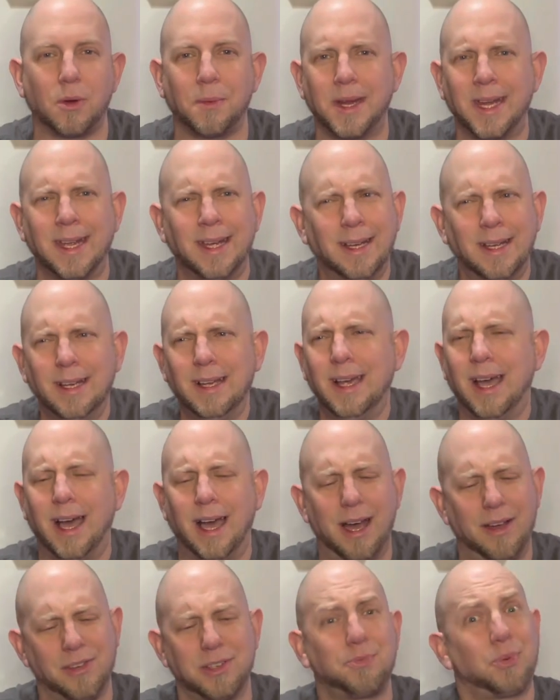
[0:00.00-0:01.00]
me.
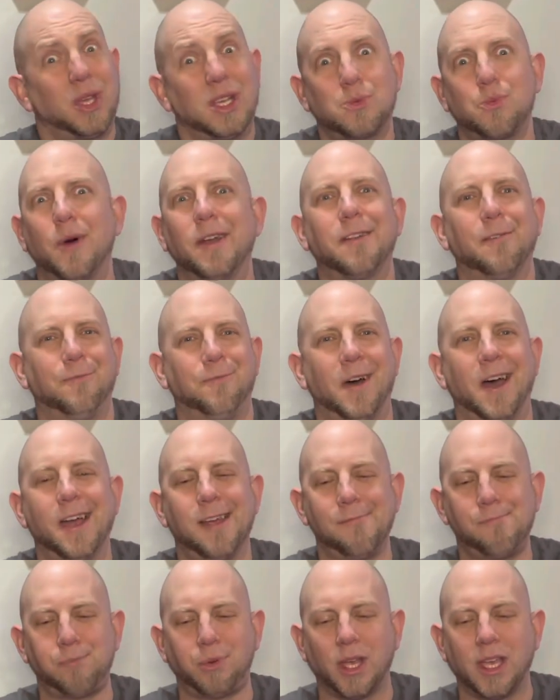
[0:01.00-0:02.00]
This plays 1 to
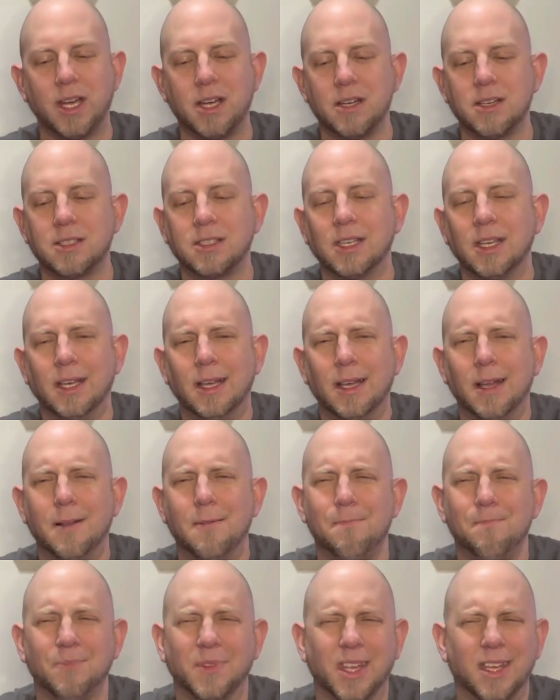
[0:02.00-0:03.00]
5 players.
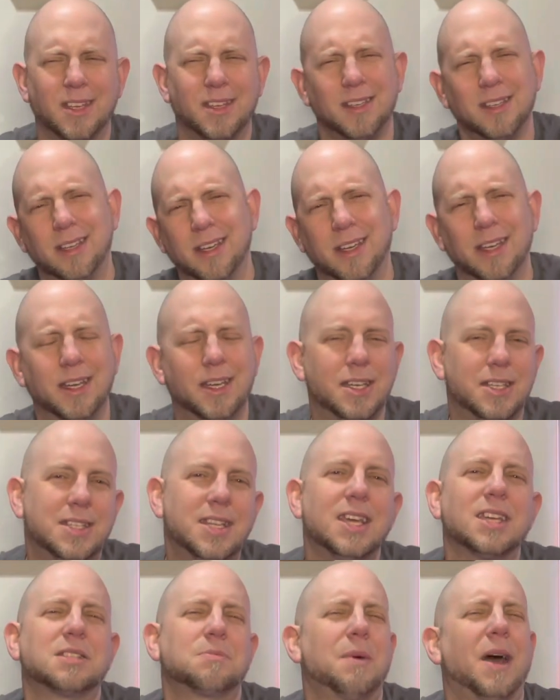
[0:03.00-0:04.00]
It
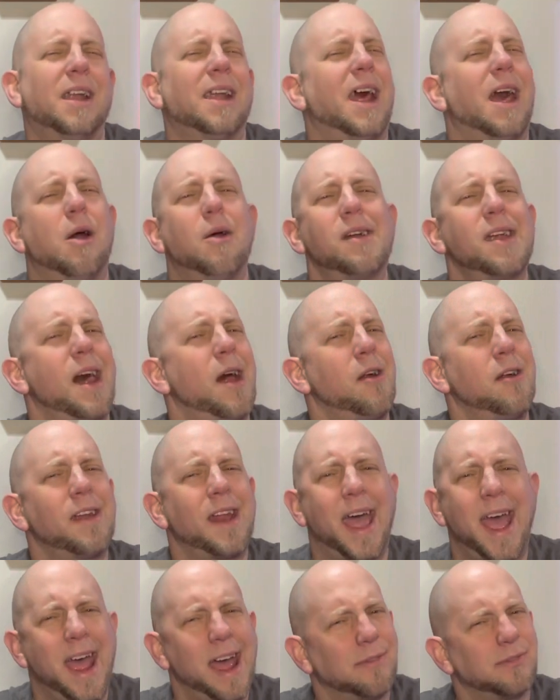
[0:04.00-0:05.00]
takes about an hour and a
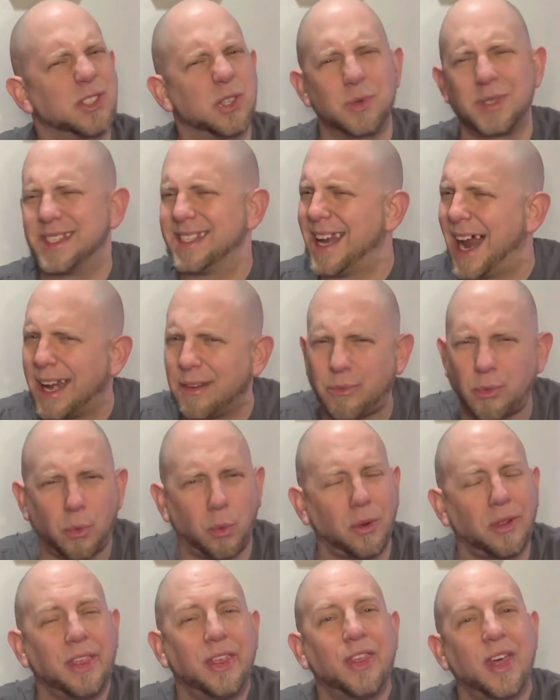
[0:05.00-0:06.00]
half, so it's not even
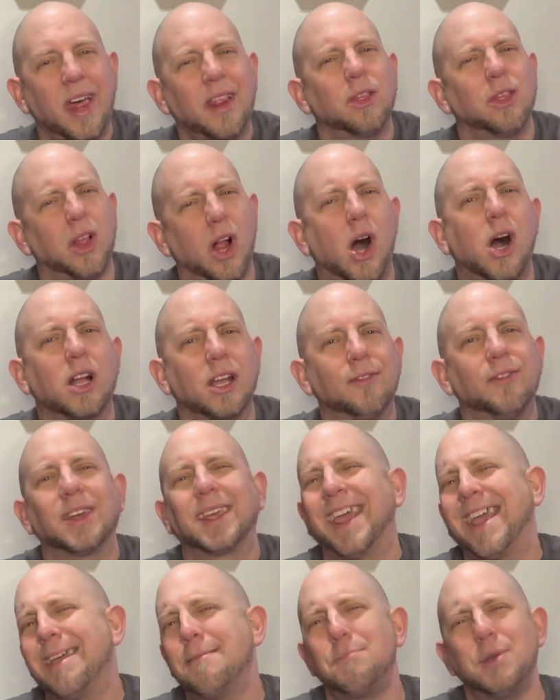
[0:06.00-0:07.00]
really that long of a
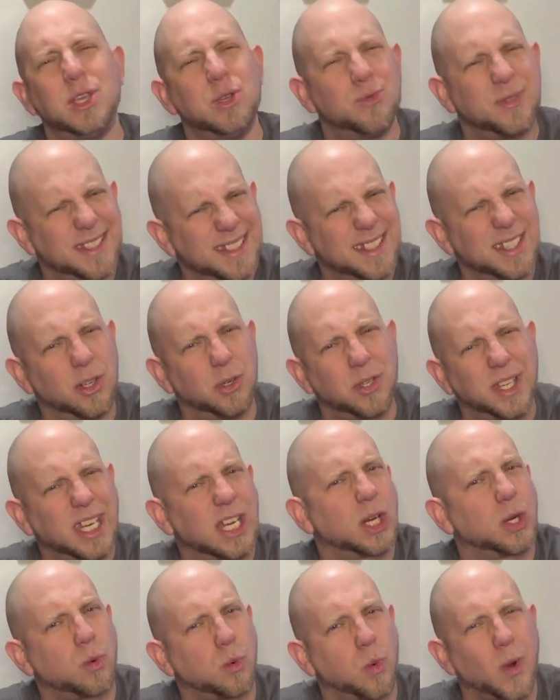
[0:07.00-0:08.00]
game, but you still get
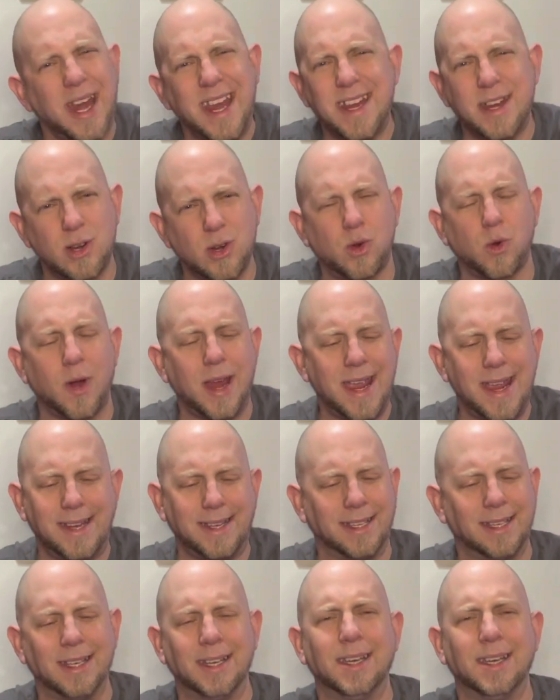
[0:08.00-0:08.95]
a great